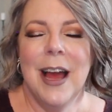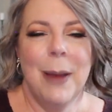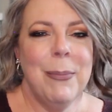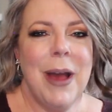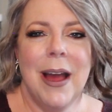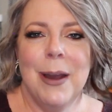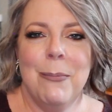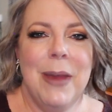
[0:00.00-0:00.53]
I'm
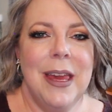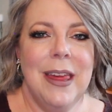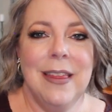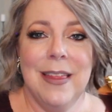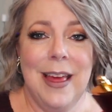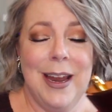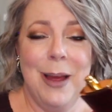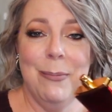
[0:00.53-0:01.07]
kind of
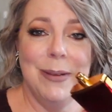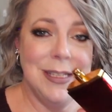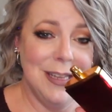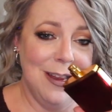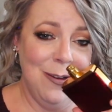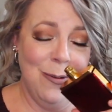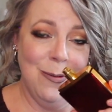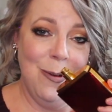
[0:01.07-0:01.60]
making that up because
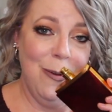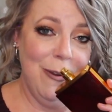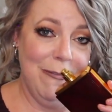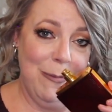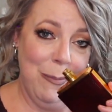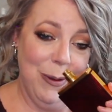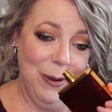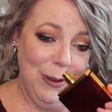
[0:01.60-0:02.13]
I don't know
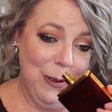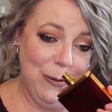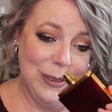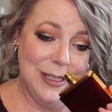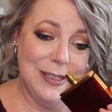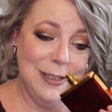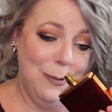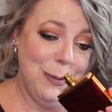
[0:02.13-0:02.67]
if a Merlot
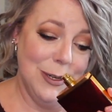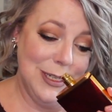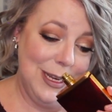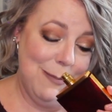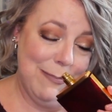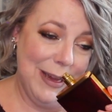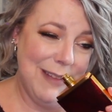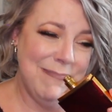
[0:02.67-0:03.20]
is super
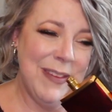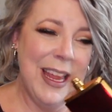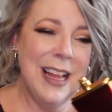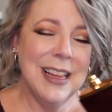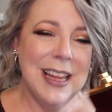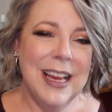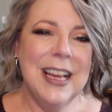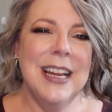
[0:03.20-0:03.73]
deep, but
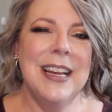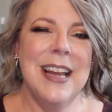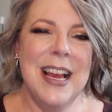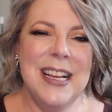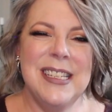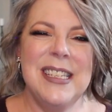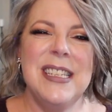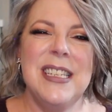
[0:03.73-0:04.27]
like a
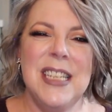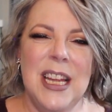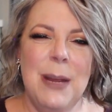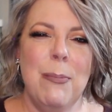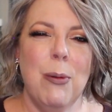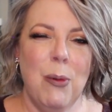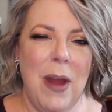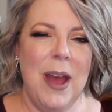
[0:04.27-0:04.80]
nice
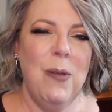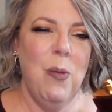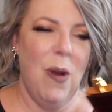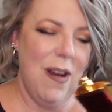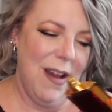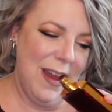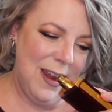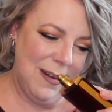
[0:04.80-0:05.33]
deep red
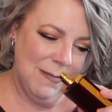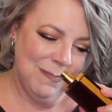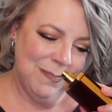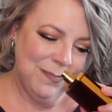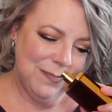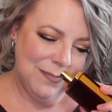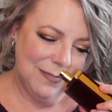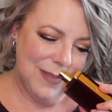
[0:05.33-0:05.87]
wine
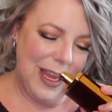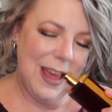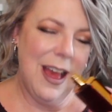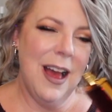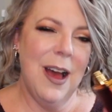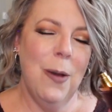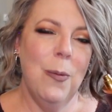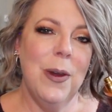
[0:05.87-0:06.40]

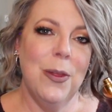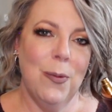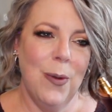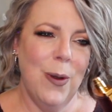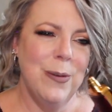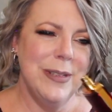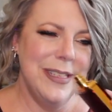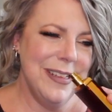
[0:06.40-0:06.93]
uh, with
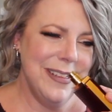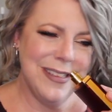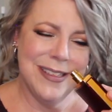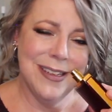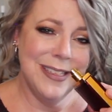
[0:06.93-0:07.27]
roses